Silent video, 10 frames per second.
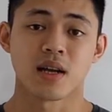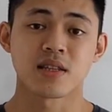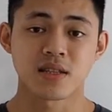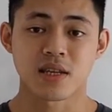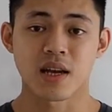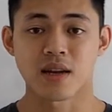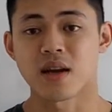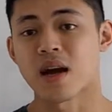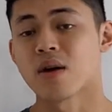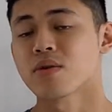
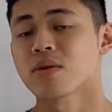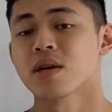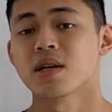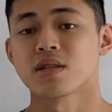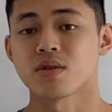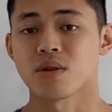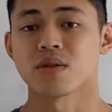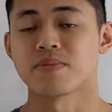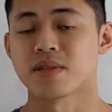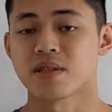understand how it's
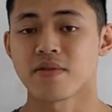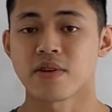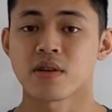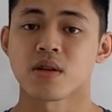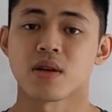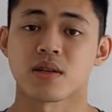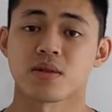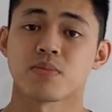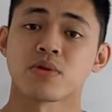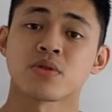going to be different
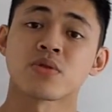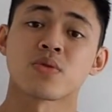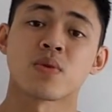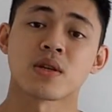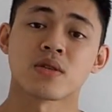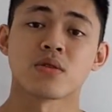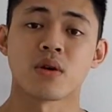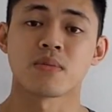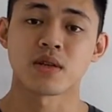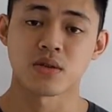as opposed to what you
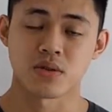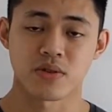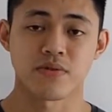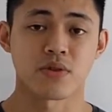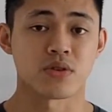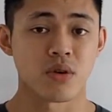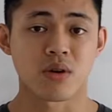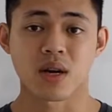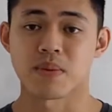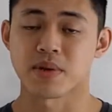normally use for
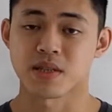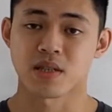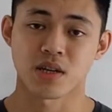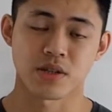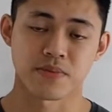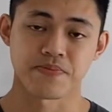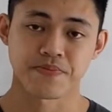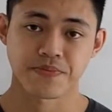your cupping session.